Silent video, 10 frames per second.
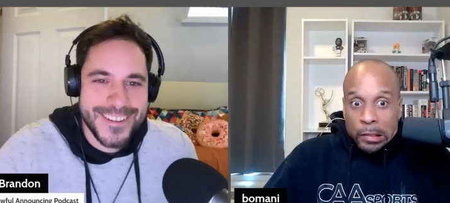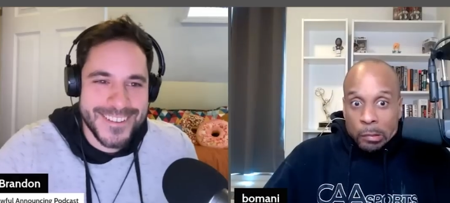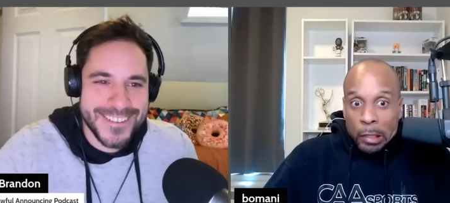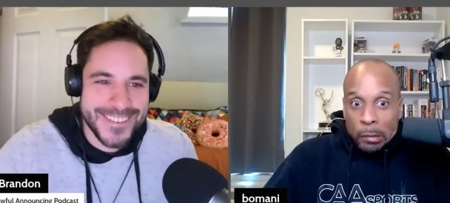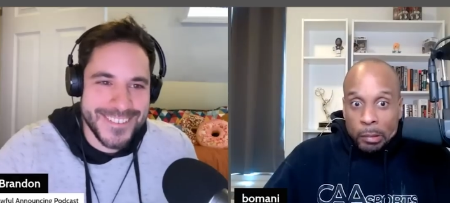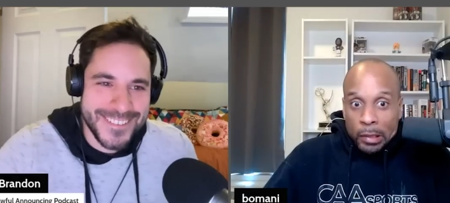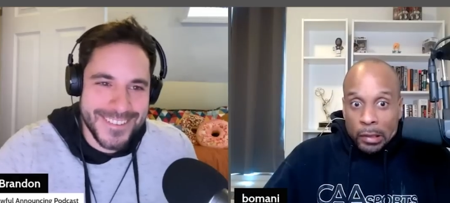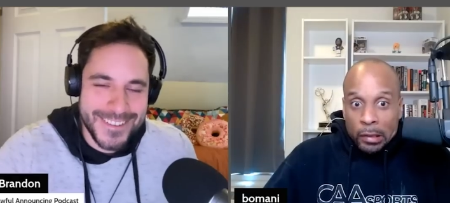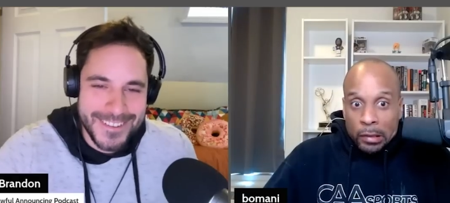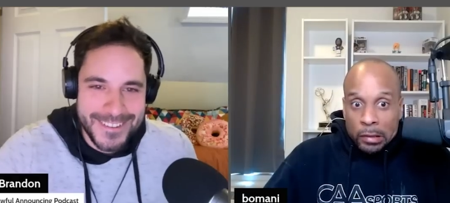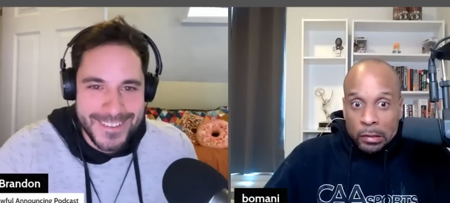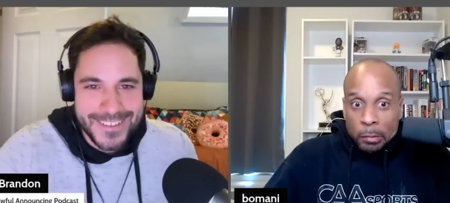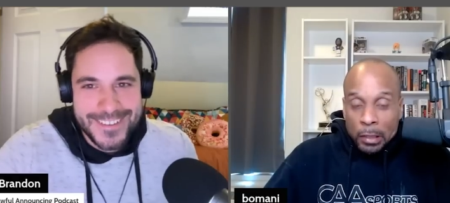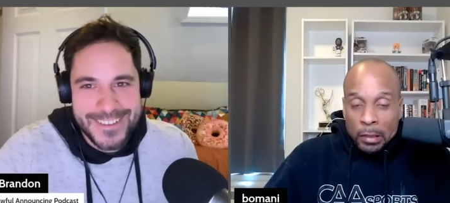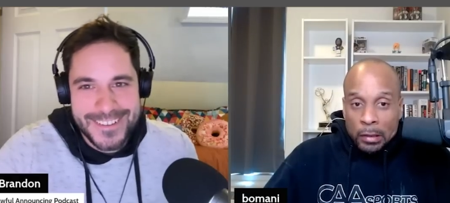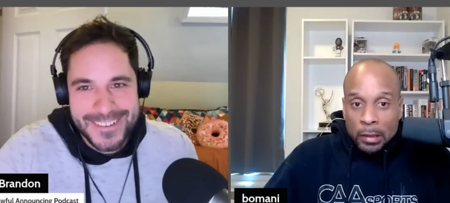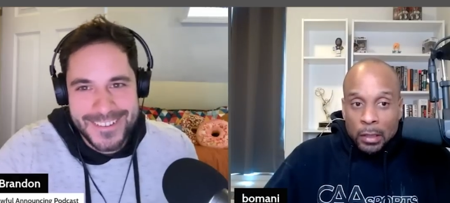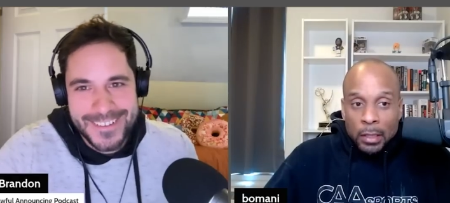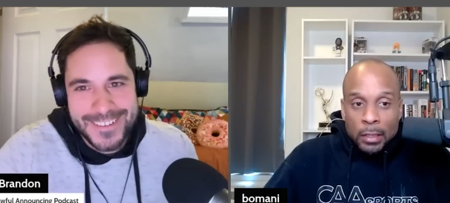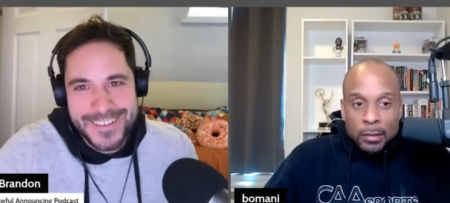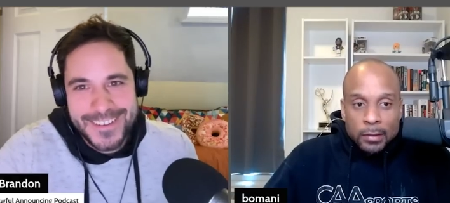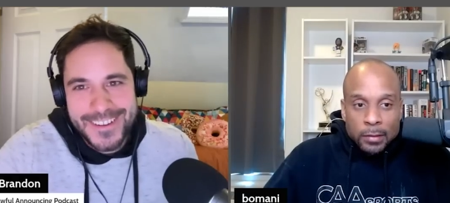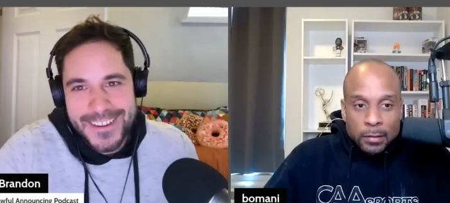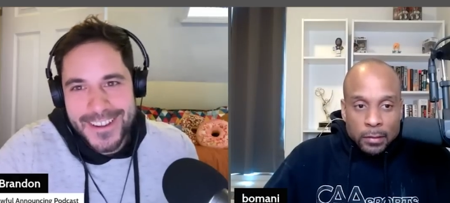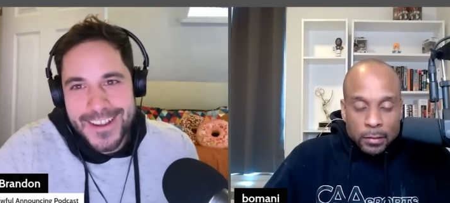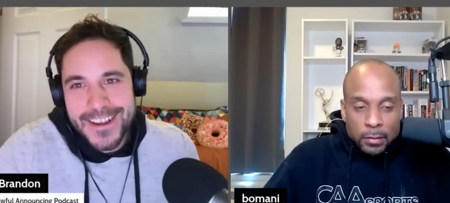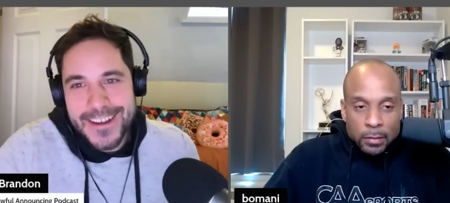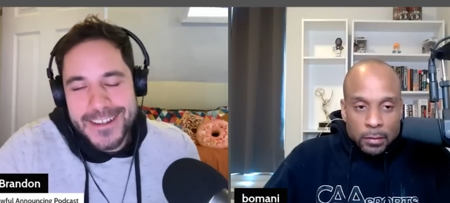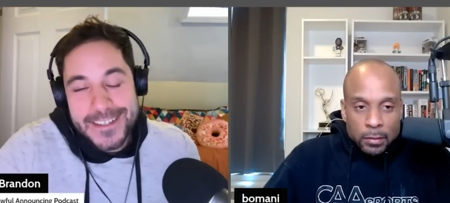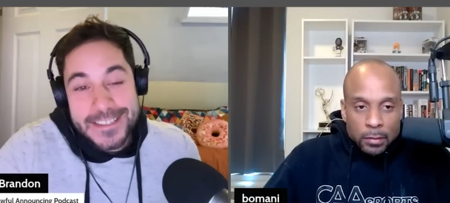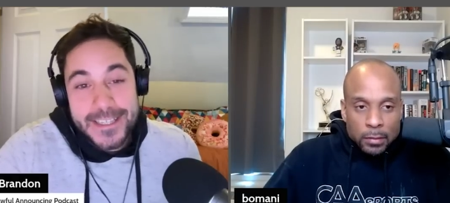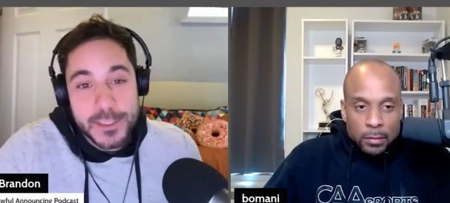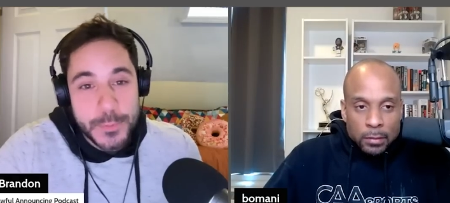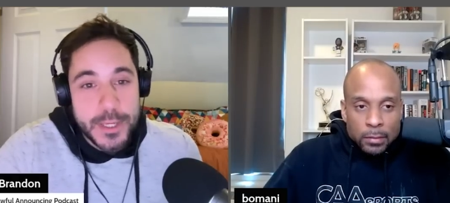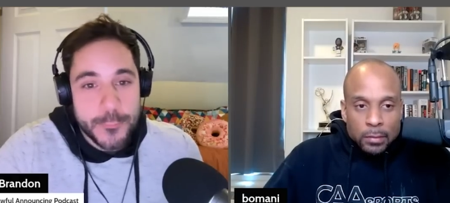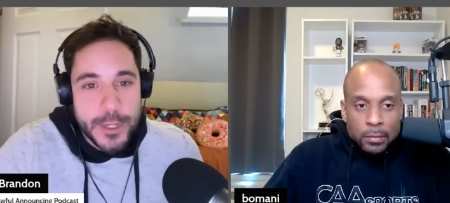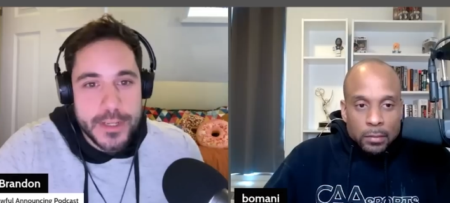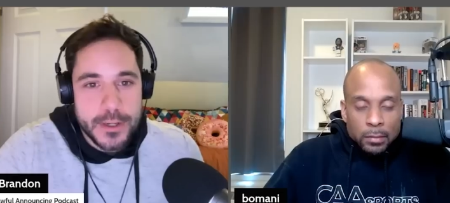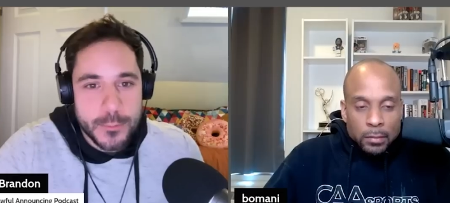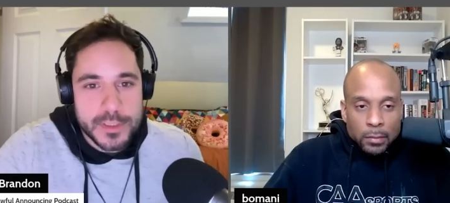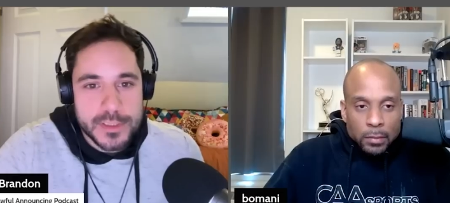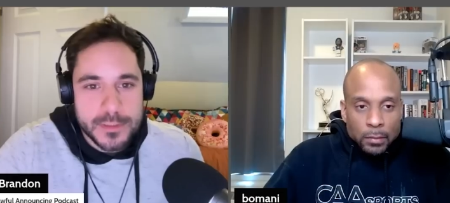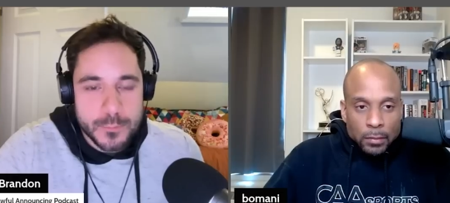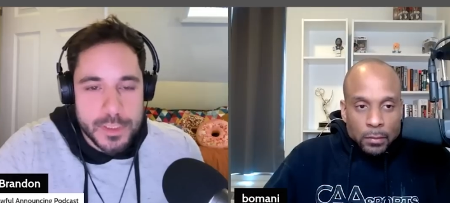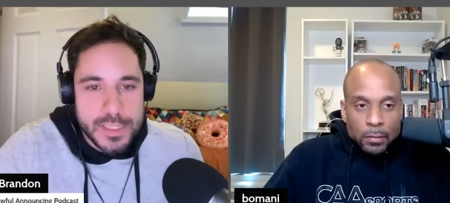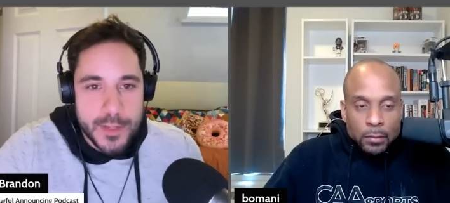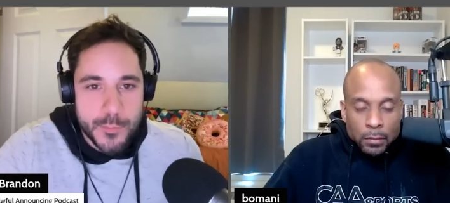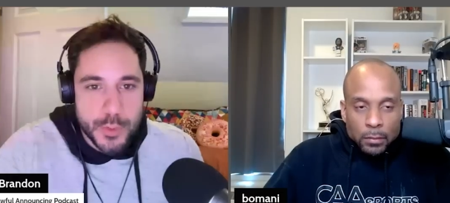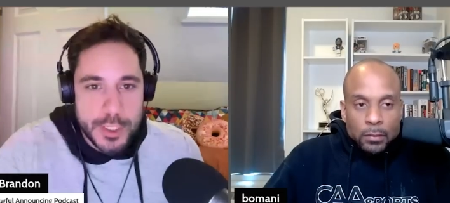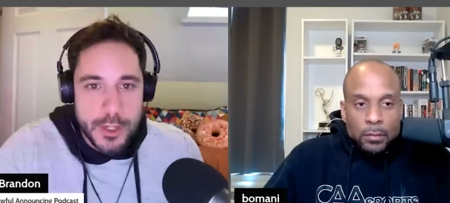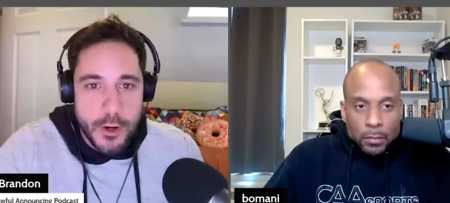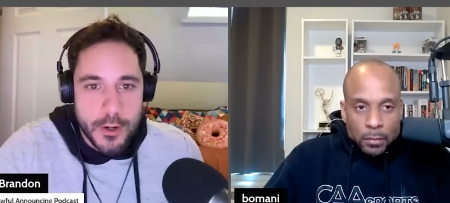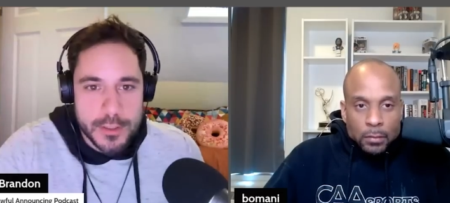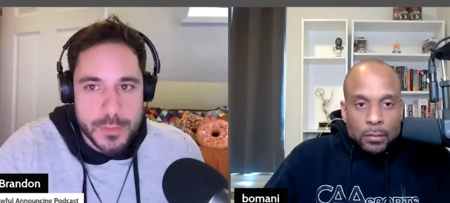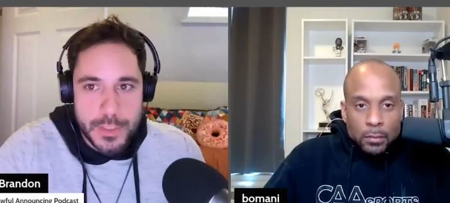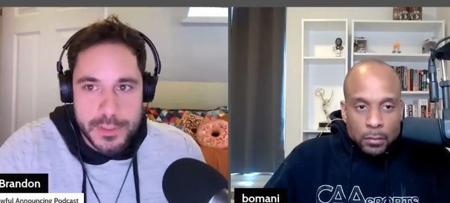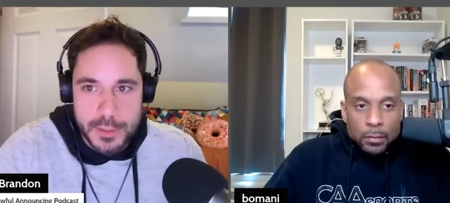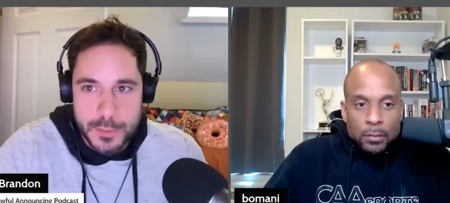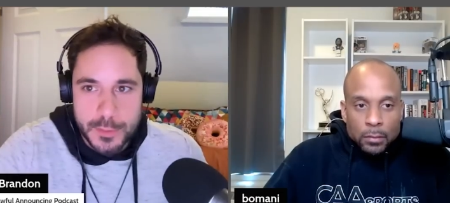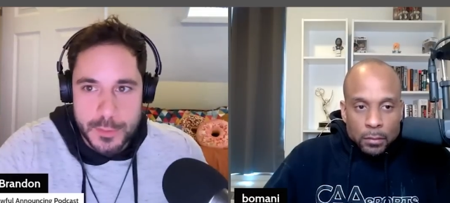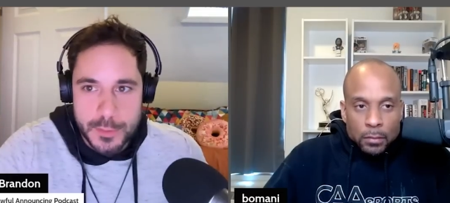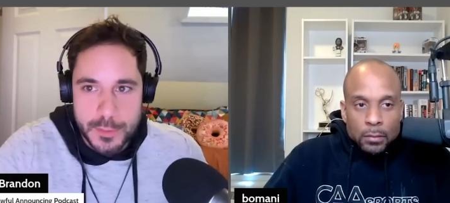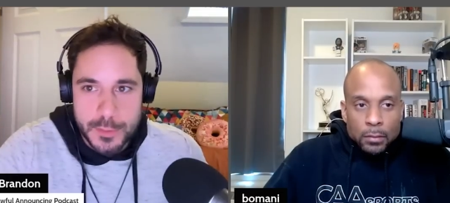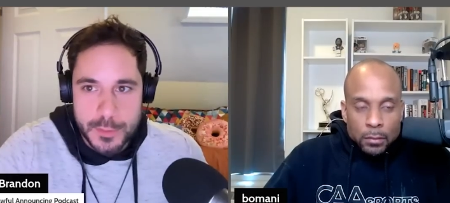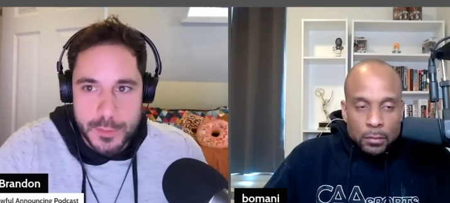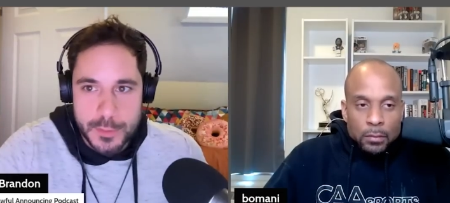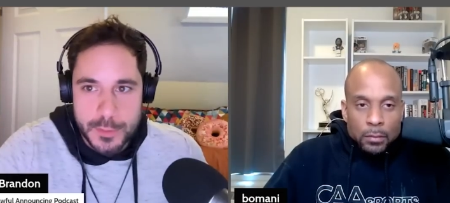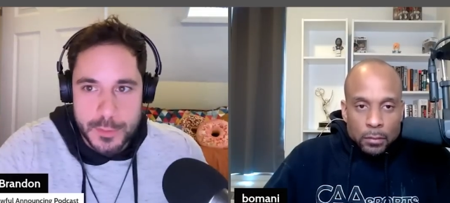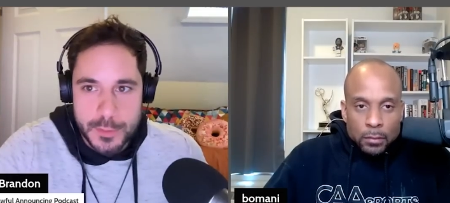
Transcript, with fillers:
Speaker 1: just might, buddy. It just
Speaker 2: might uh, ESPN radio was was hit pretty hard, especially behind the scenes. So